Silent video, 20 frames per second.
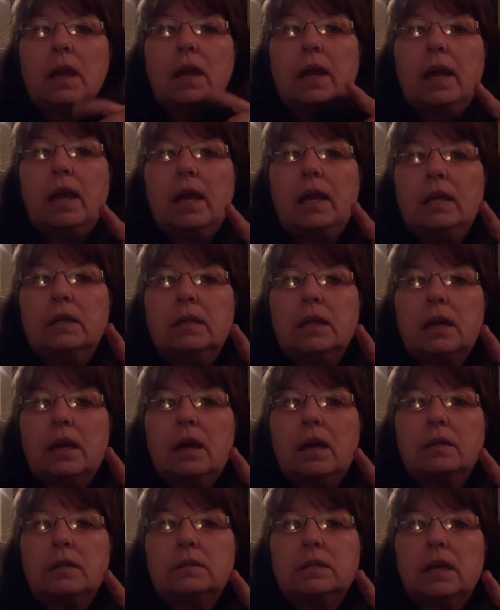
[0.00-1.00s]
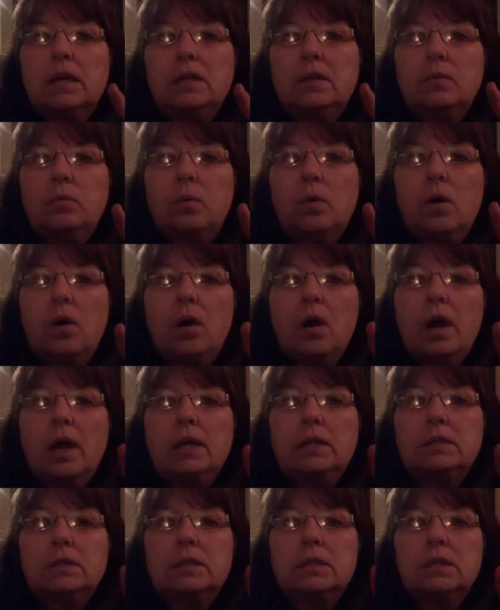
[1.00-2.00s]
And I'll tell you
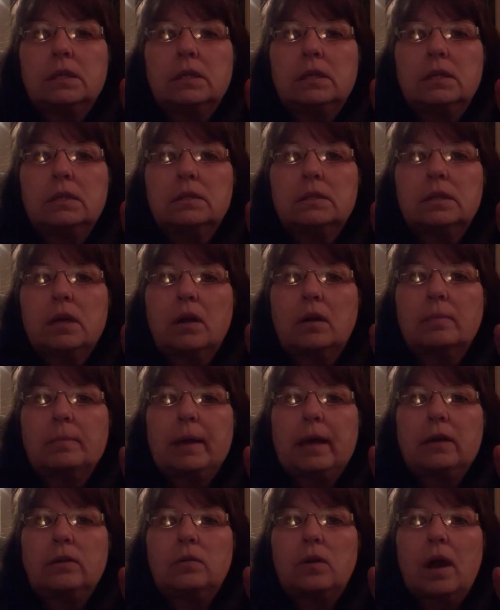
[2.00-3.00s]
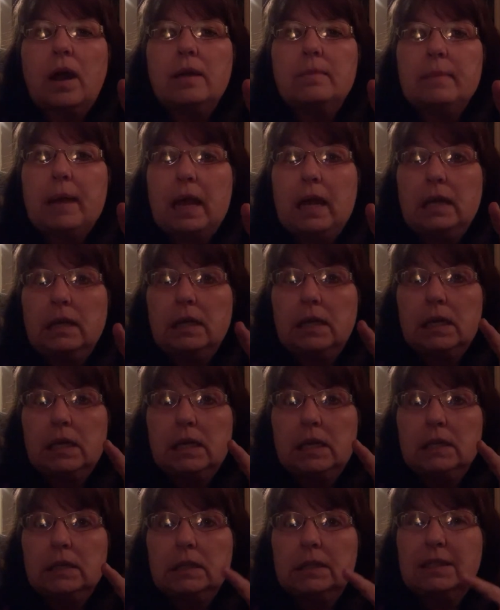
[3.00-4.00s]
what, talk about a gray man.
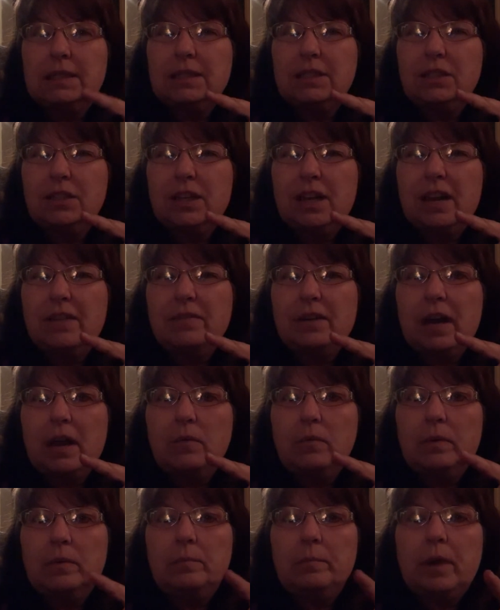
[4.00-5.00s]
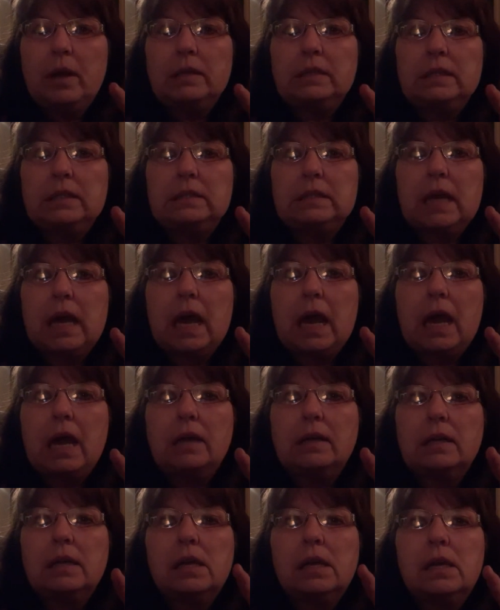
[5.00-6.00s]
Listen, you never know when we might need to
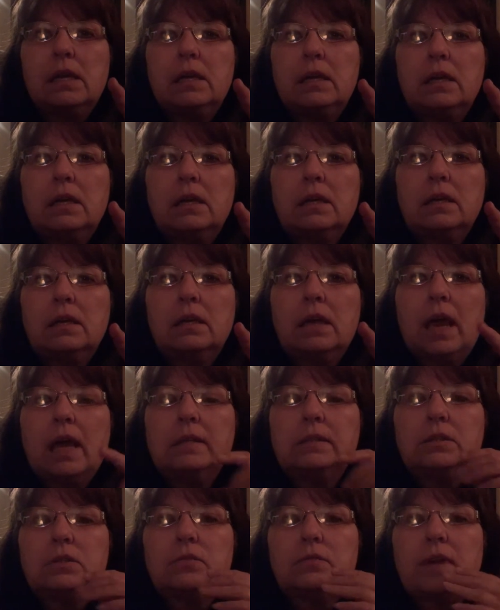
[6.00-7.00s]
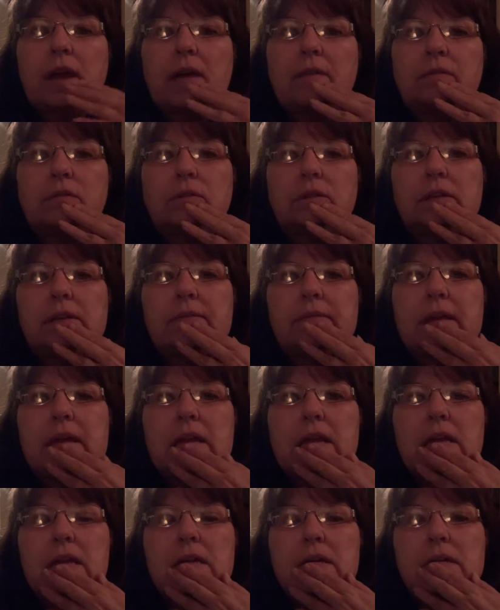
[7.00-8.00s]
hide. A Survival
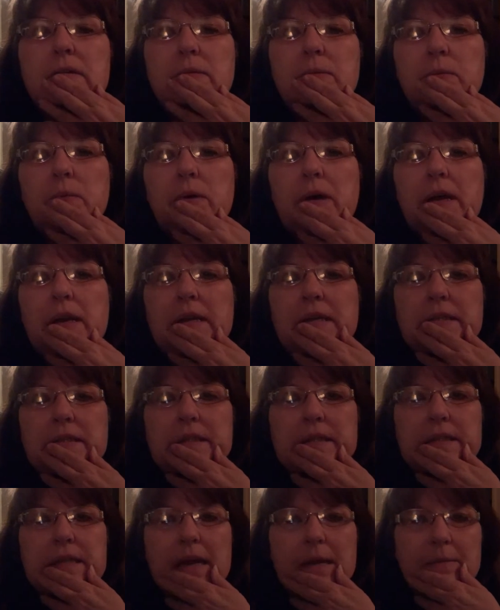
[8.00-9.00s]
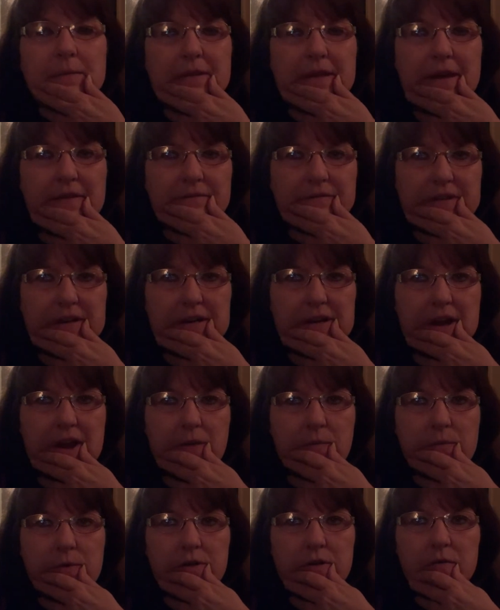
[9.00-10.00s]
Living, what is the name of that video
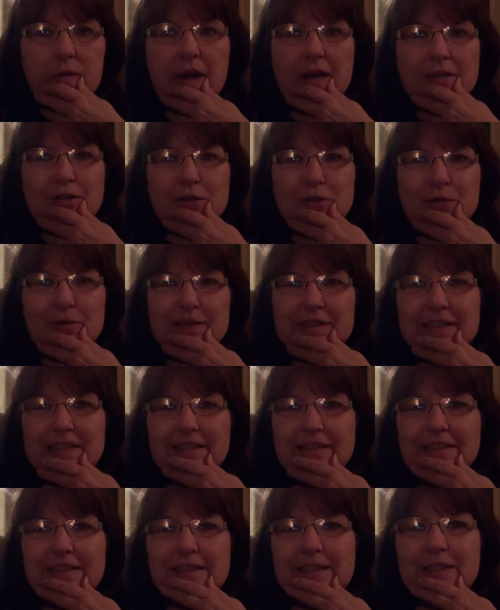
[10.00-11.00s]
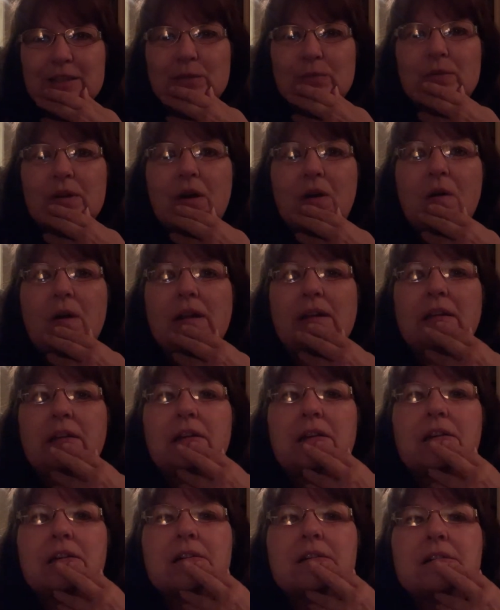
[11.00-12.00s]
when you had your ghillie suit on?
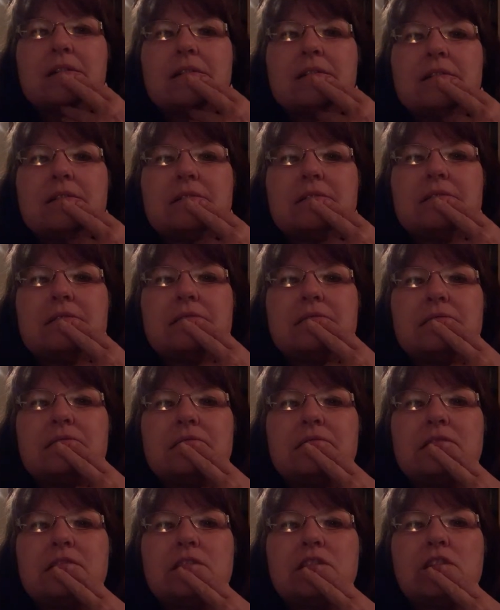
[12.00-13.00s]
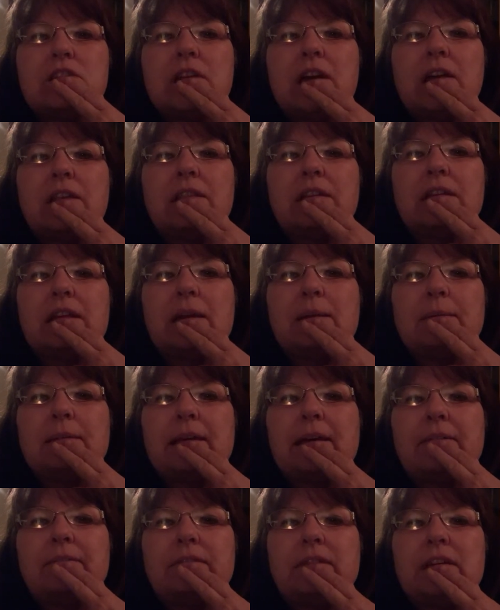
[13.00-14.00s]
Do you know the name of
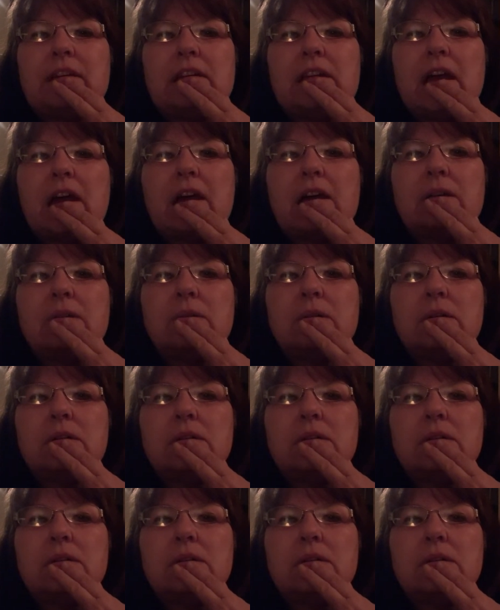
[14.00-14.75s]
that video?